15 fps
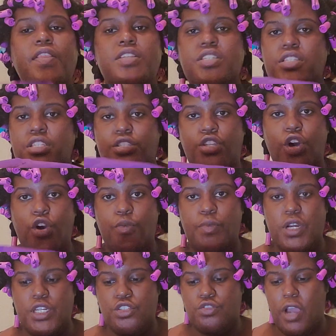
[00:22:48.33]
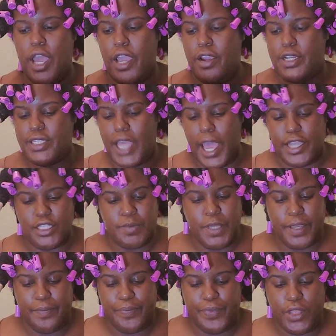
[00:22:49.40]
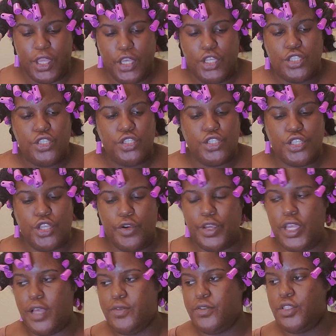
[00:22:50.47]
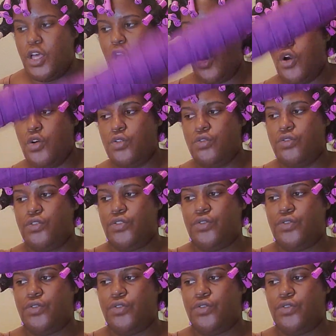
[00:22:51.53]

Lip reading: it's just a dome dryer attachment. So it comes with a hose.